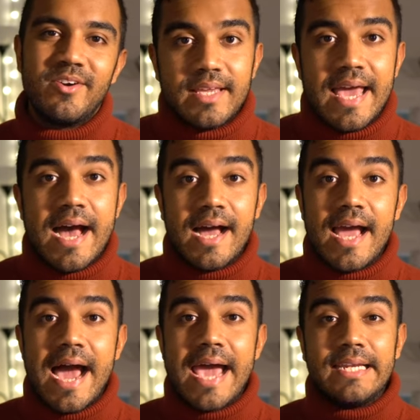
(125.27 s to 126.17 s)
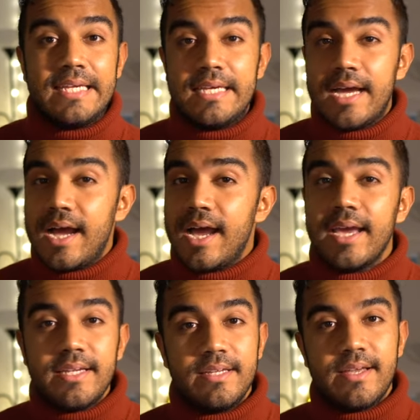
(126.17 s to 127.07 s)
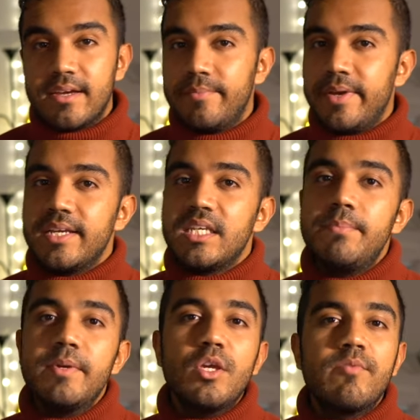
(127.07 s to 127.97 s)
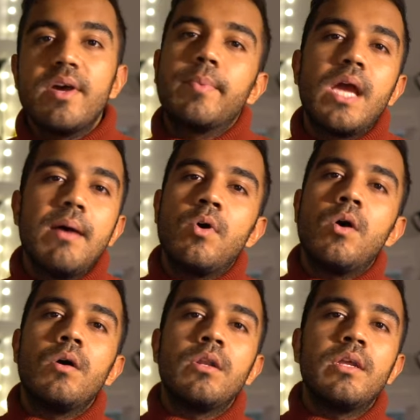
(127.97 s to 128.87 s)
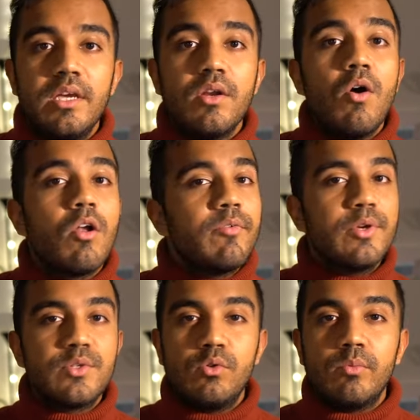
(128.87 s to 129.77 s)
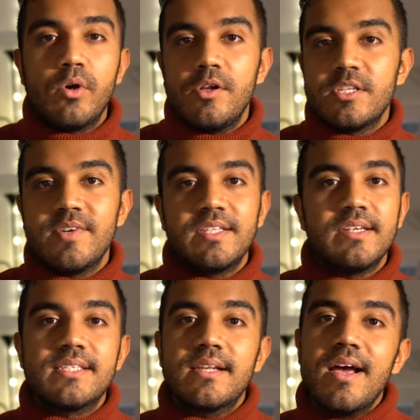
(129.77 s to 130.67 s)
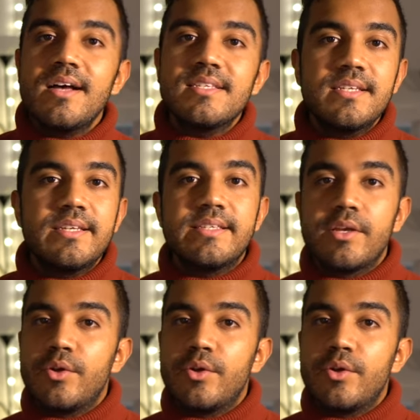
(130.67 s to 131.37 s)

But yeah, I highly, highly recommend keeping your webcam on in all of your Zoom calls, whether it's classes,